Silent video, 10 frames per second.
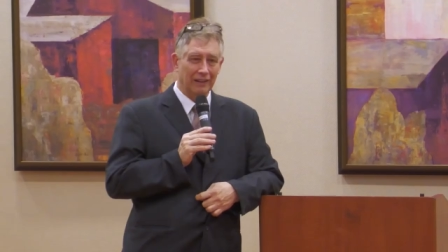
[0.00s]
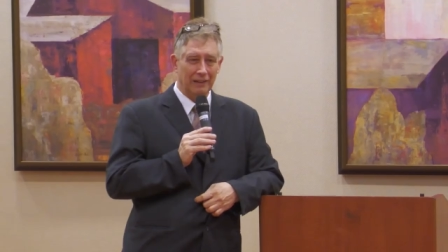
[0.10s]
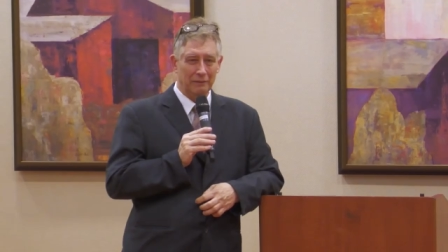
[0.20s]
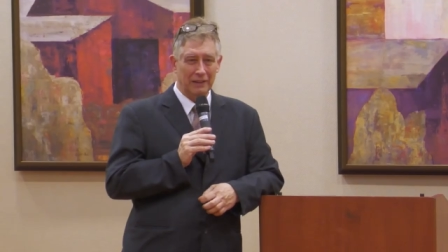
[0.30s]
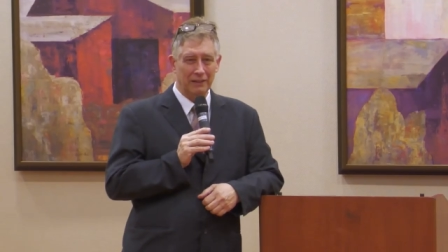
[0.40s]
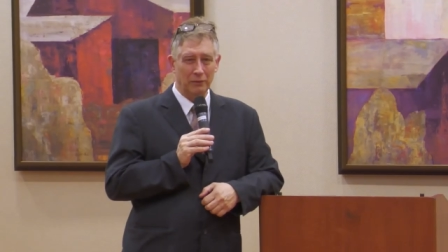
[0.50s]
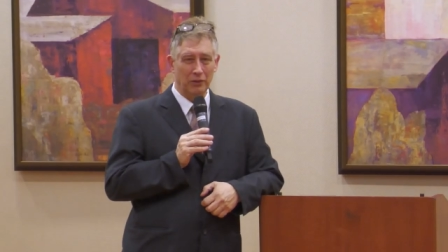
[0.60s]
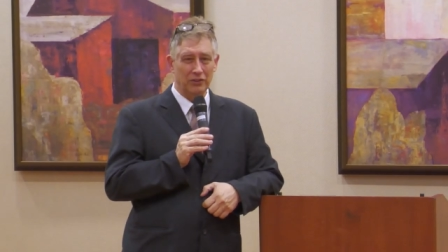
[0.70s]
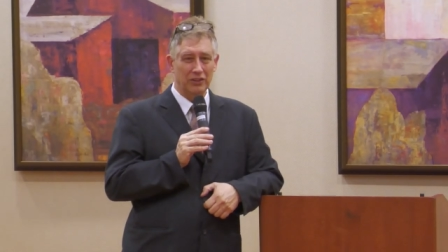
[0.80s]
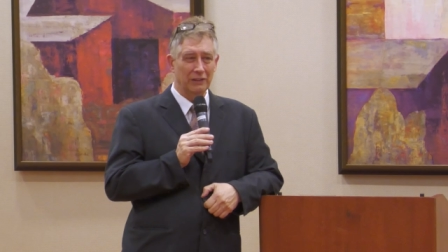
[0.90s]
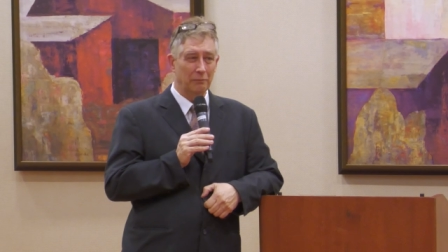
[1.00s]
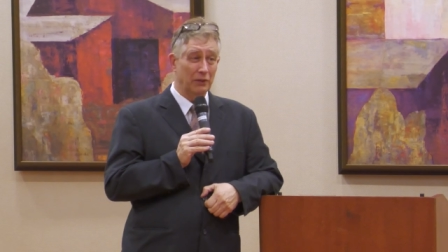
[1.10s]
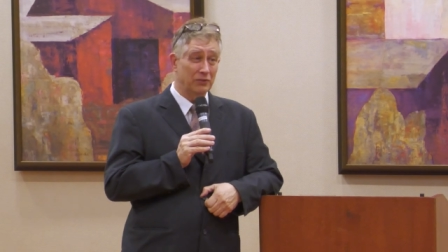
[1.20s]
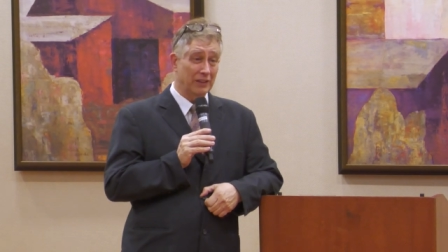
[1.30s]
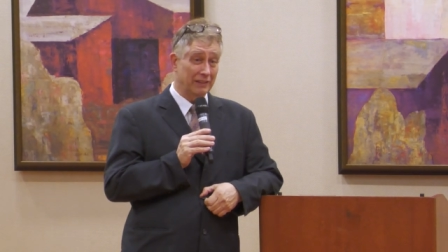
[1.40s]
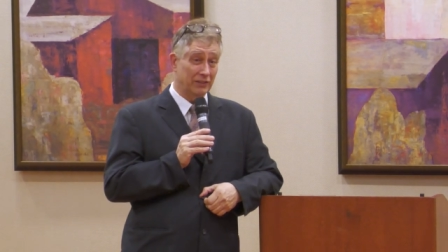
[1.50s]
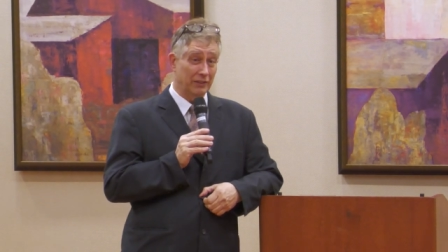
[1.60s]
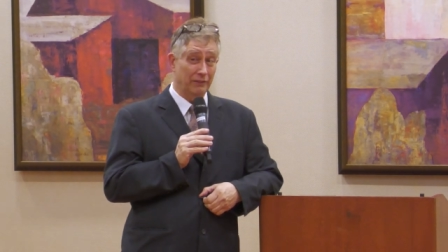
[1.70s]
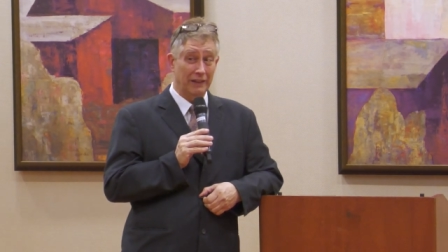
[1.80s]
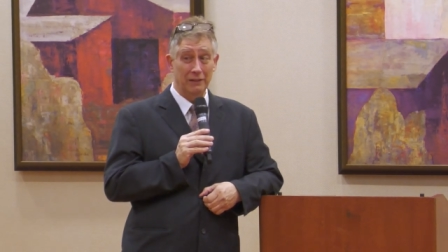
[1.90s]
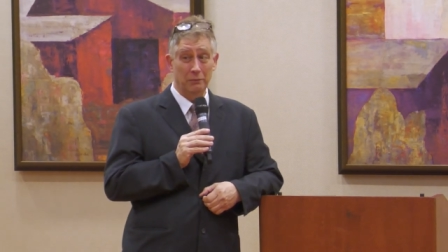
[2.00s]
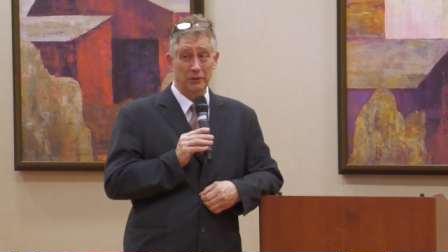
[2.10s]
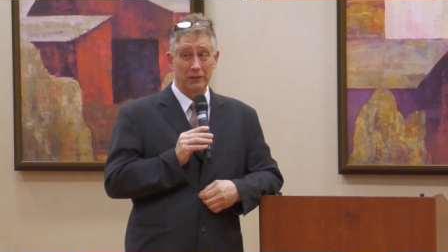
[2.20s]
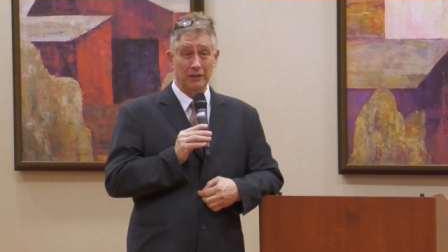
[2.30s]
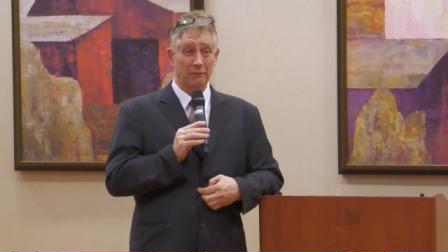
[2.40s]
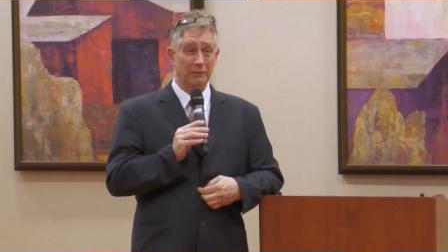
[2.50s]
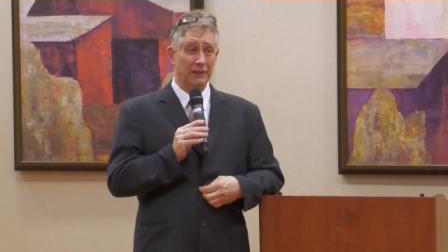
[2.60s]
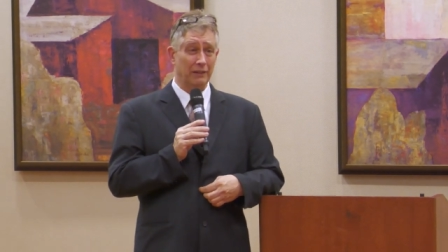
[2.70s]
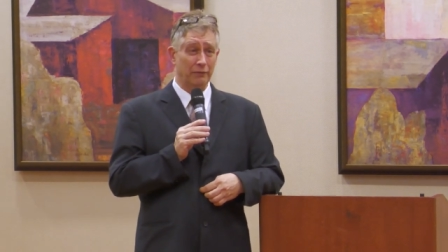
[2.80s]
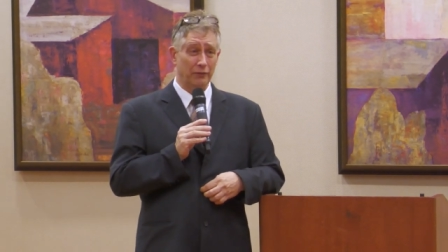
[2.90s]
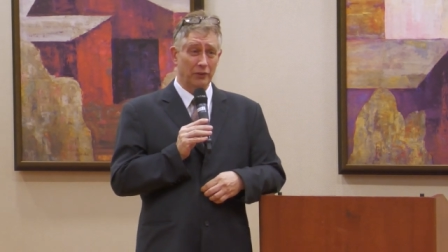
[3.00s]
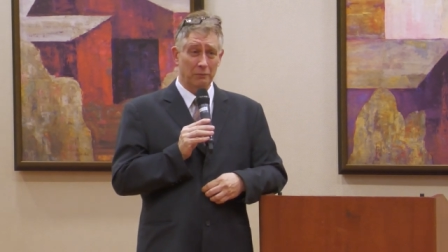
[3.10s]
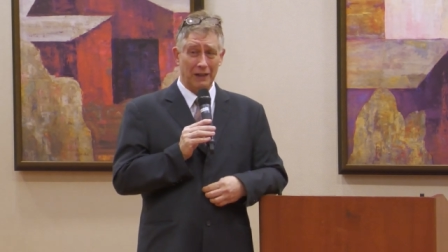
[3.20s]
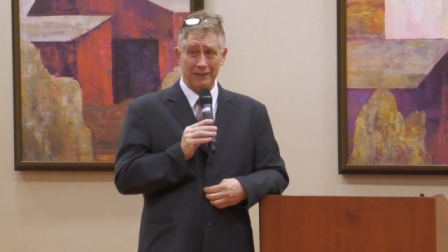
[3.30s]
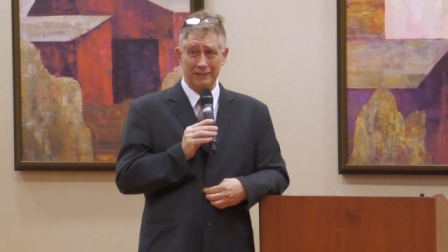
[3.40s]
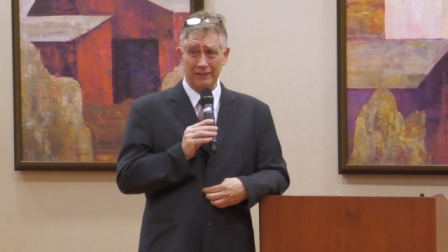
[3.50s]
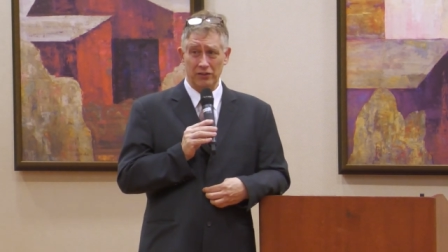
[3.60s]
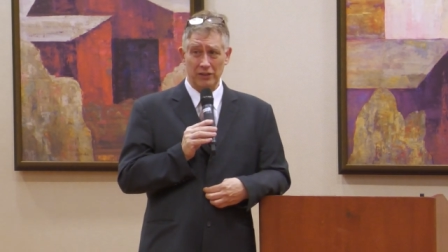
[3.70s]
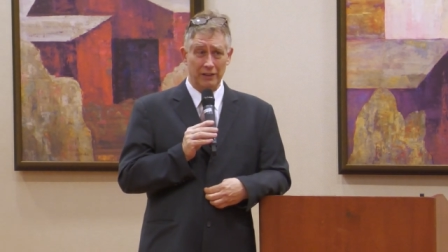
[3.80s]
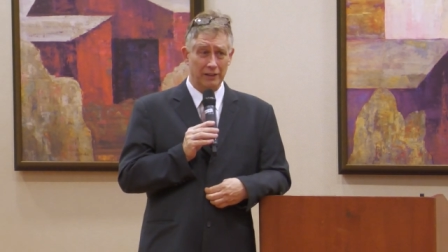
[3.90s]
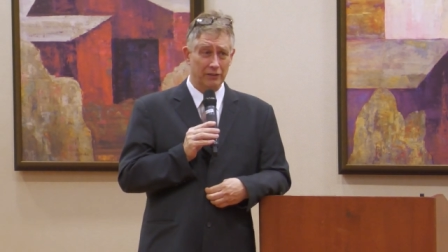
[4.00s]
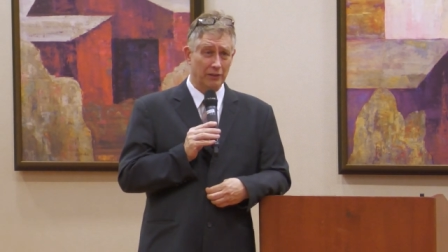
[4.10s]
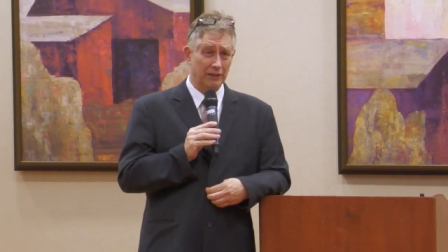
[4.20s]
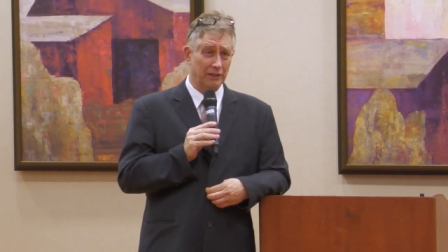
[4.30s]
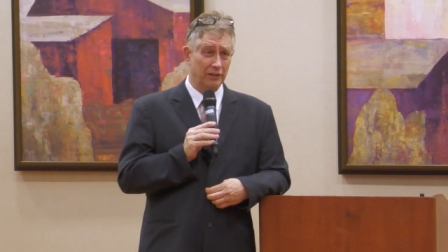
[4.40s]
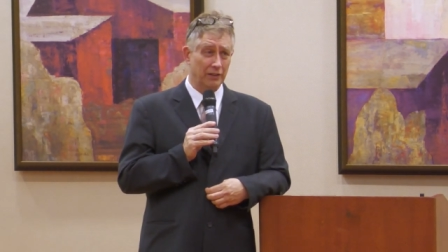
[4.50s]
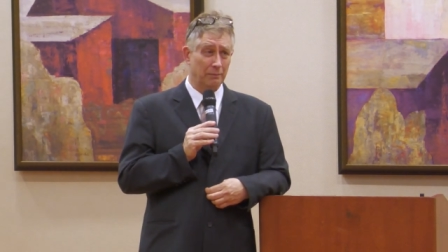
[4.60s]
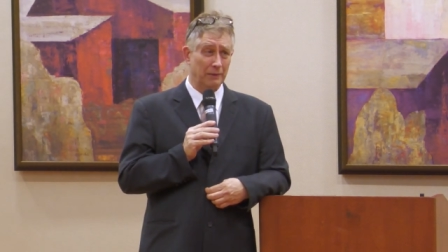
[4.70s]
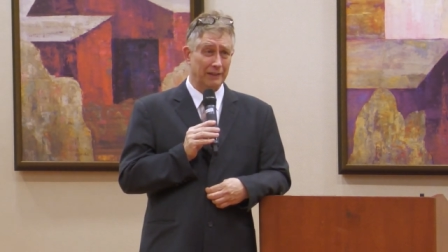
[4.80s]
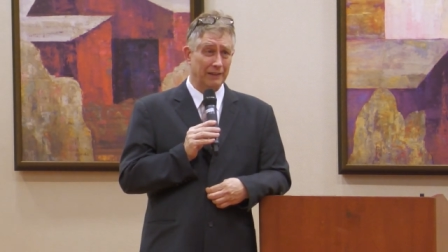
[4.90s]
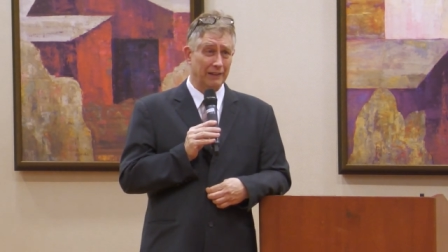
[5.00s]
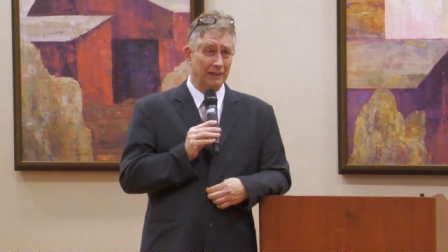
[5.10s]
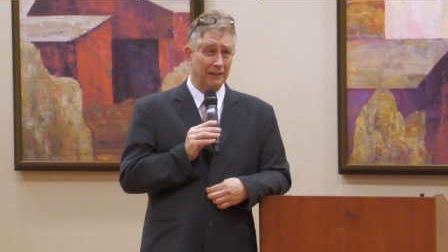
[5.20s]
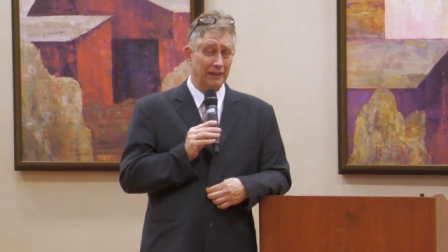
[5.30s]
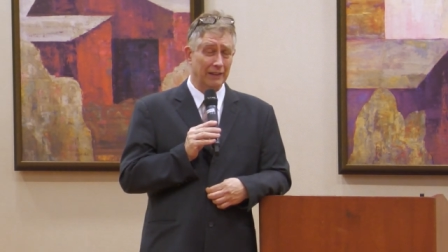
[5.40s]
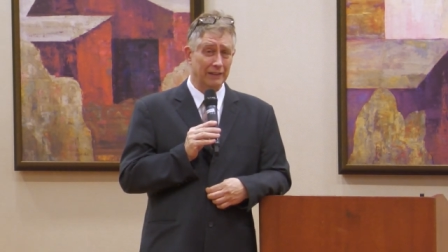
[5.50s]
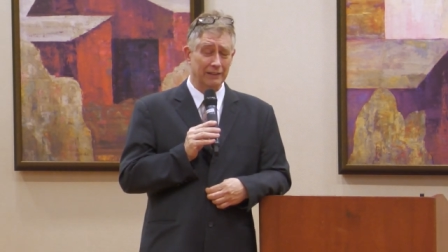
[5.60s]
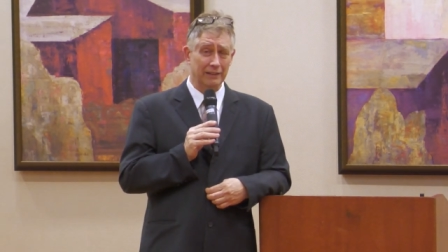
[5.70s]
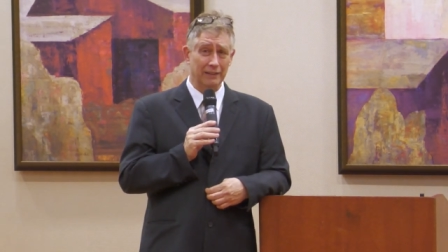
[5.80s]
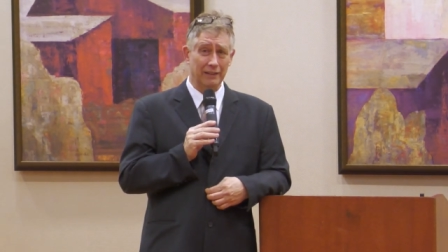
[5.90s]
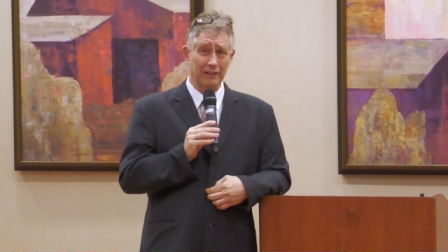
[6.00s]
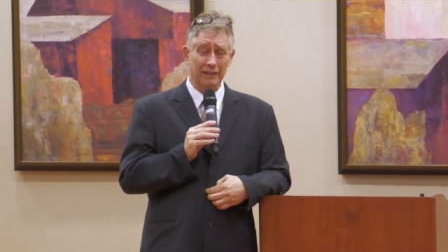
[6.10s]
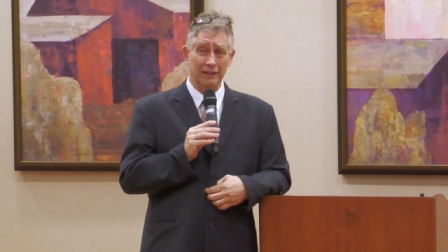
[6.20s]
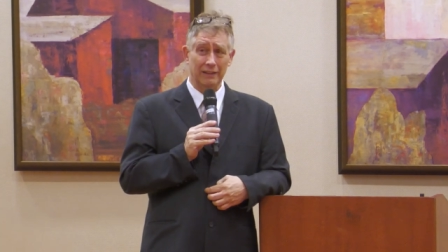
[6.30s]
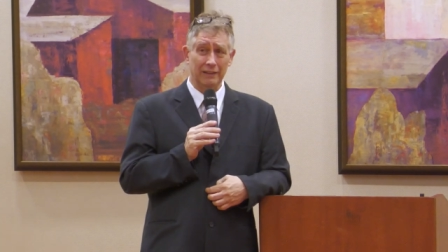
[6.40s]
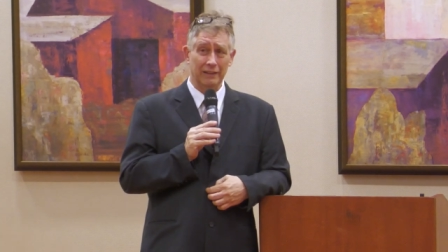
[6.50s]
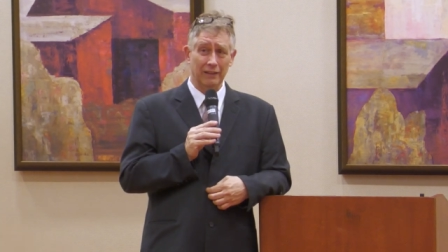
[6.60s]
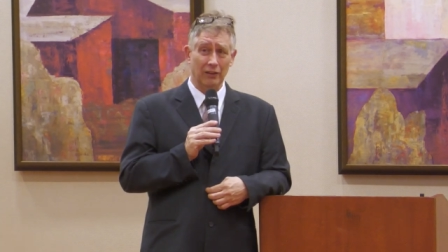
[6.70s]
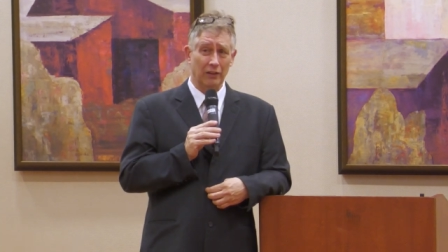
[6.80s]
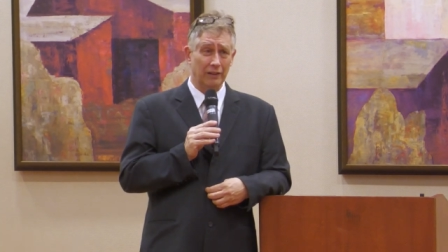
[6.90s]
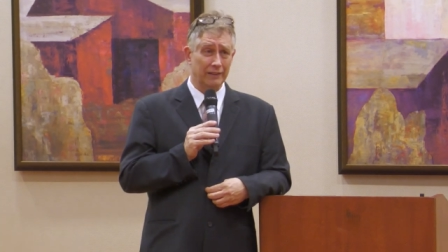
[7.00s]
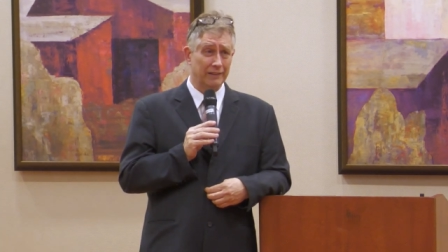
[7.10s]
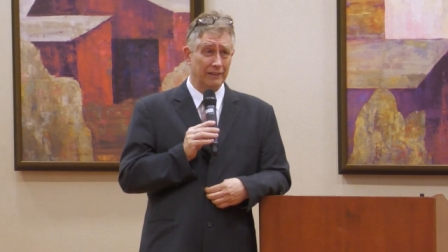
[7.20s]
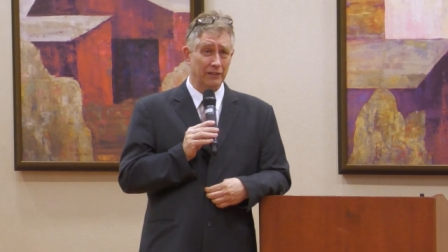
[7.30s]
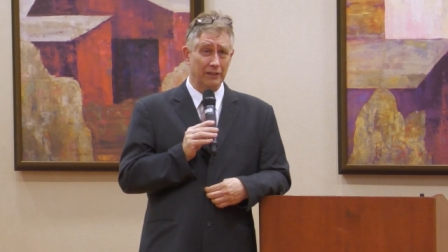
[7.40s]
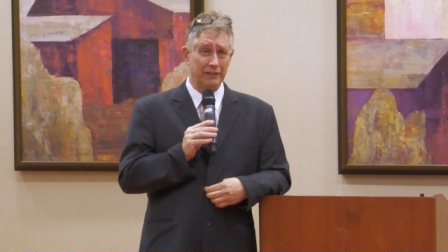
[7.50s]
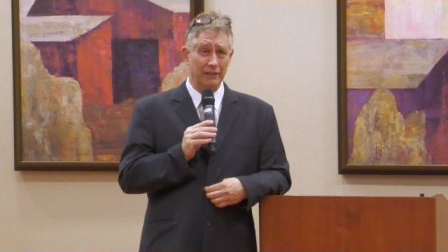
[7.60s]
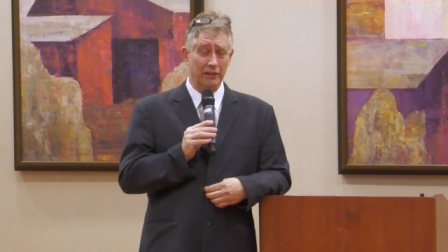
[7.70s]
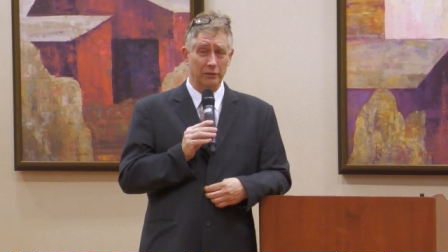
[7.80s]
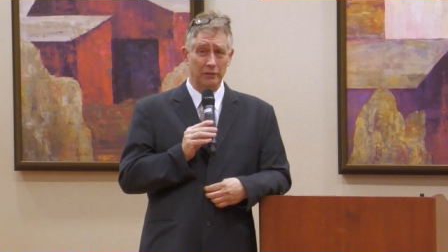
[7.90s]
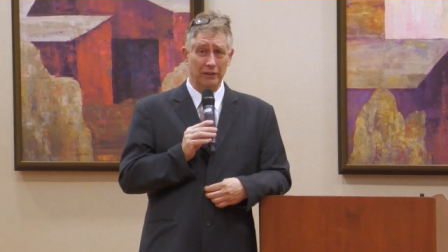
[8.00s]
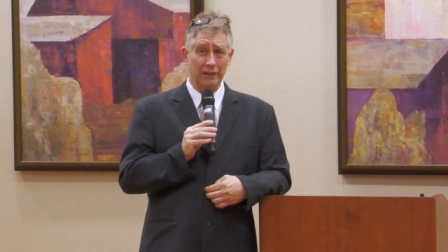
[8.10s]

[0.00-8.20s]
Um, well, most things are available in Europe. Teriflutamide's a generic drug in Europe, I think, and uh, or it's nearly so.